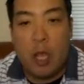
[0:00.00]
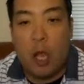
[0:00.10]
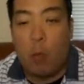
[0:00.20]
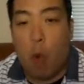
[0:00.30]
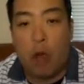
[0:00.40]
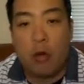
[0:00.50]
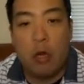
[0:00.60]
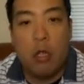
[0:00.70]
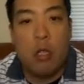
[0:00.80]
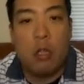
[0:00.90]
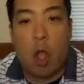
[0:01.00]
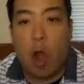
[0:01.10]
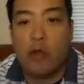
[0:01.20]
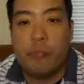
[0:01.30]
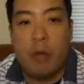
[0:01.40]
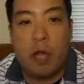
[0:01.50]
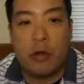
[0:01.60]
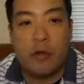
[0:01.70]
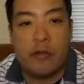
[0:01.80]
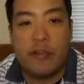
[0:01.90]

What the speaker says: Water, large bunkers,